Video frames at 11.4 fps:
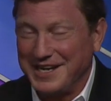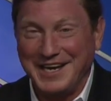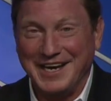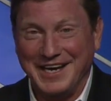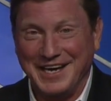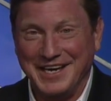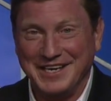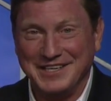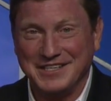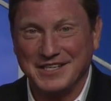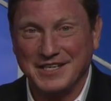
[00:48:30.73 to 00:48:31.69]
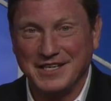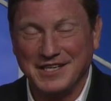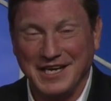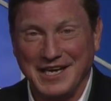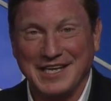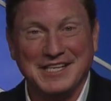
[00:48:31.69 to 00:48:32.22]
And
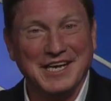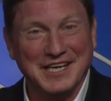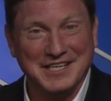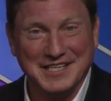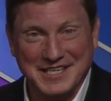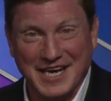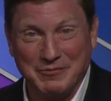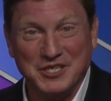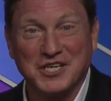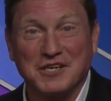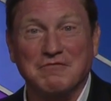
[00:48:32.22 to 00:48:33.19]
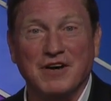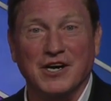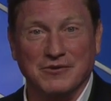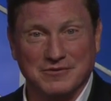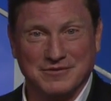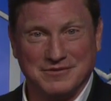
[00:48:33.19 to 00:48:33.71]
at the end of the day, we took a
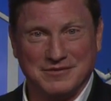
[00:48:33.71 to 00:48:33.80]
vote.